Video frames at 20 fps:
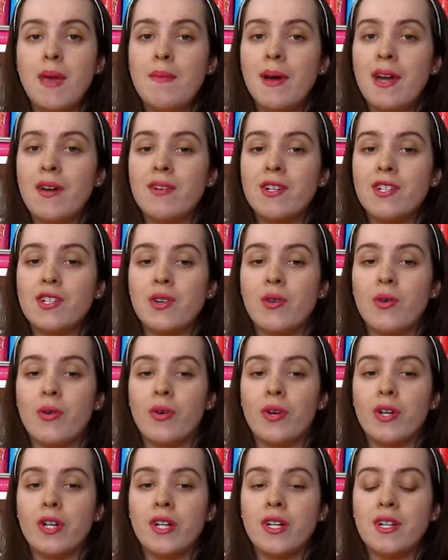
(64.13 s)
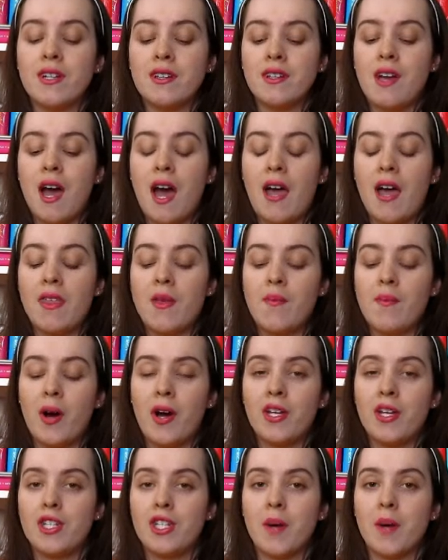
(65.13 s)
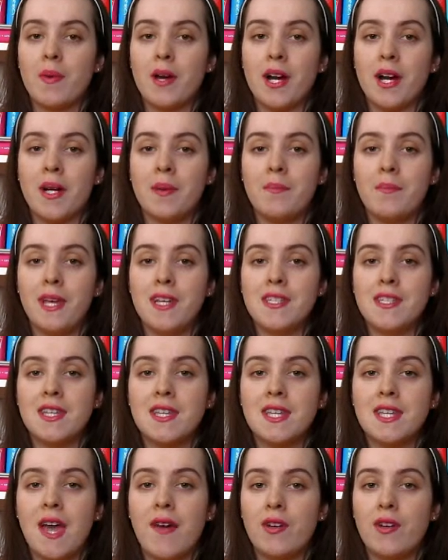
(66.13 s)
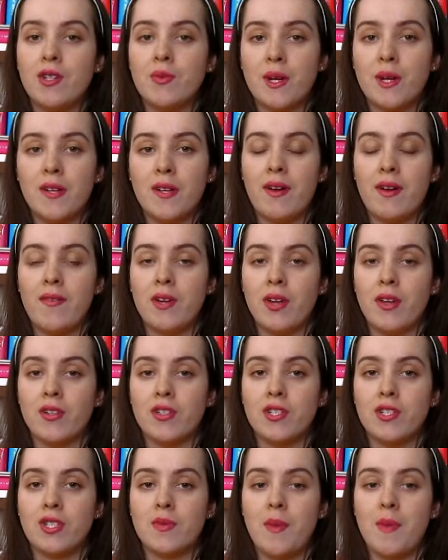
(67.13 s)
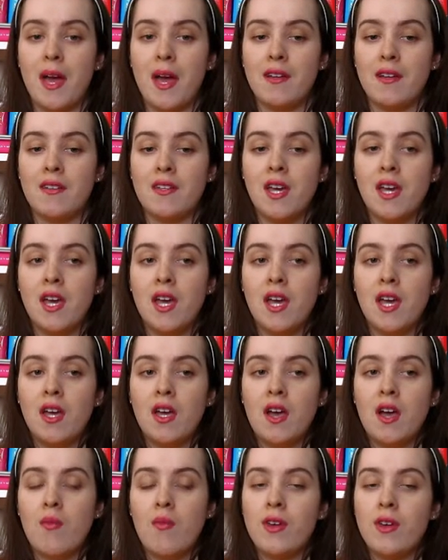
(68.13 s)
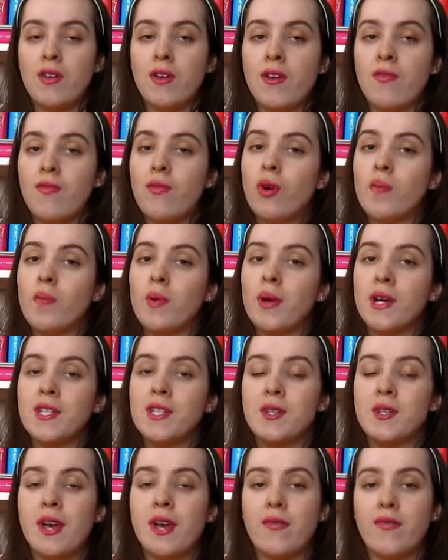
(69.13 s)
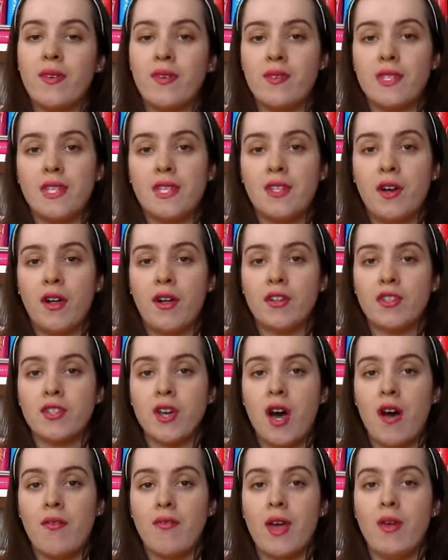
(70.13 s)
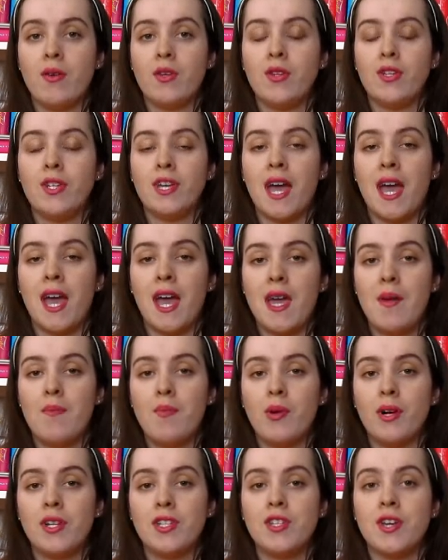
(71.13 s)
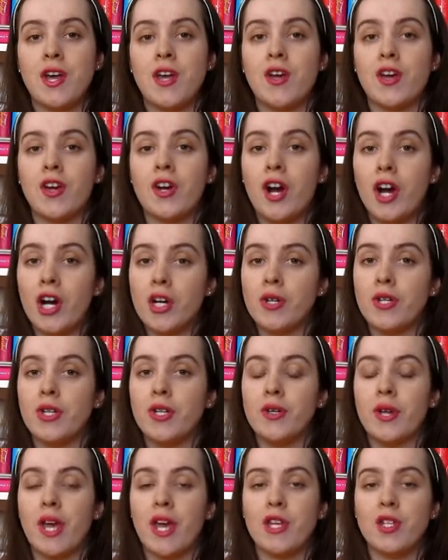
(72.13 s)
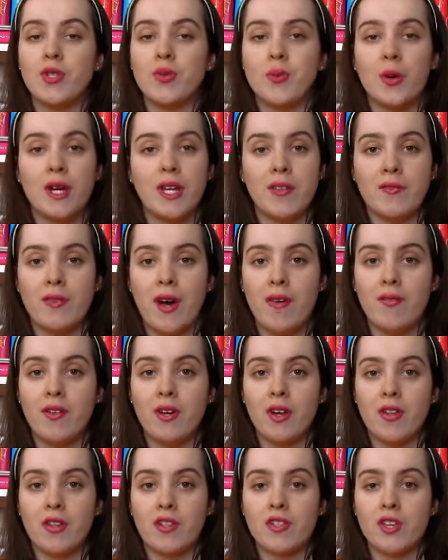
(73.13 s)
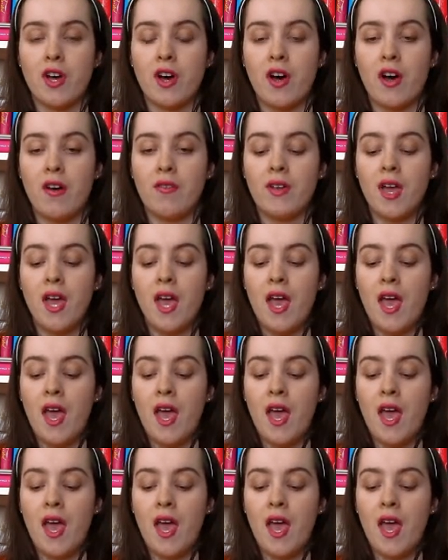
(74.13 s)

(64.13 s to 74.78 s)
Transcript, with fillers: made my original order, I had the Body Shop card, and basically every $25 you spend, when you get 4 points, you get $15 off, and when you get 8 points, you get your card renewed and $25 off.